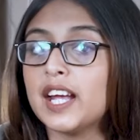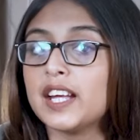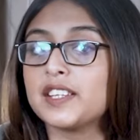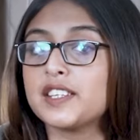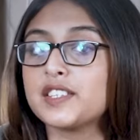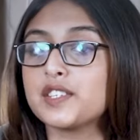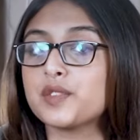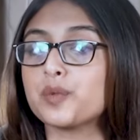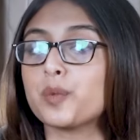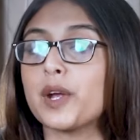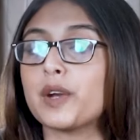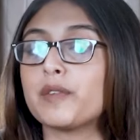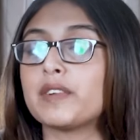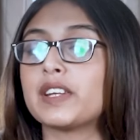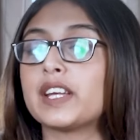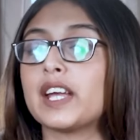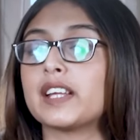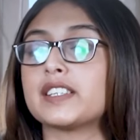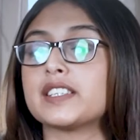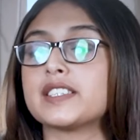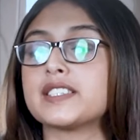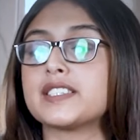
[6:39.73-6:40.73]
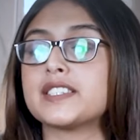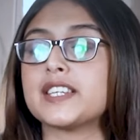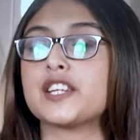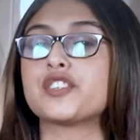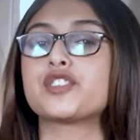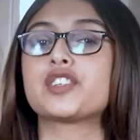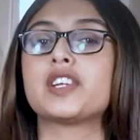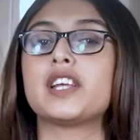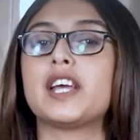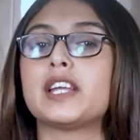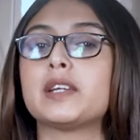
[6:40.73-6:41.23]
This is where we get
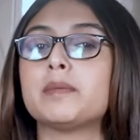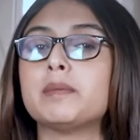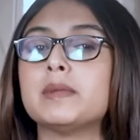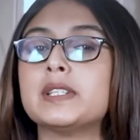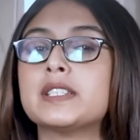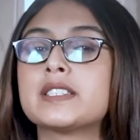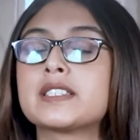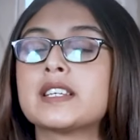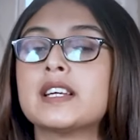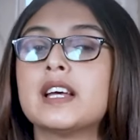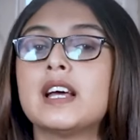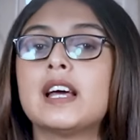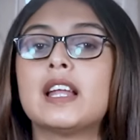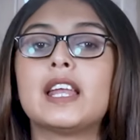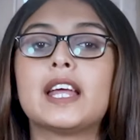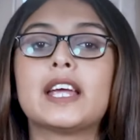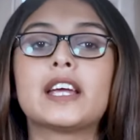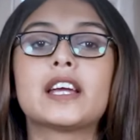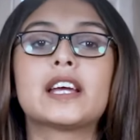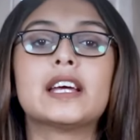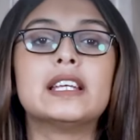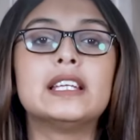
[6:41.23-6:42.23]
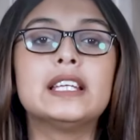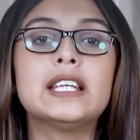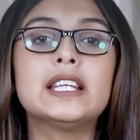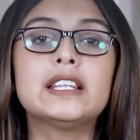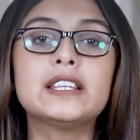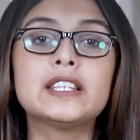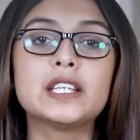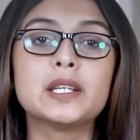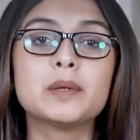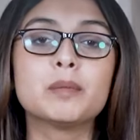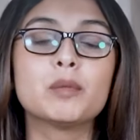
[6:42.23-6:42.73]
essential elements like
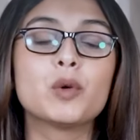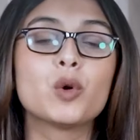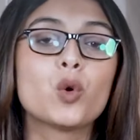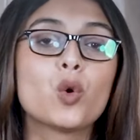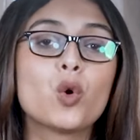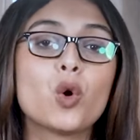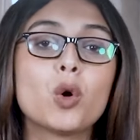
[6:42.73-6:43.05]
lithium,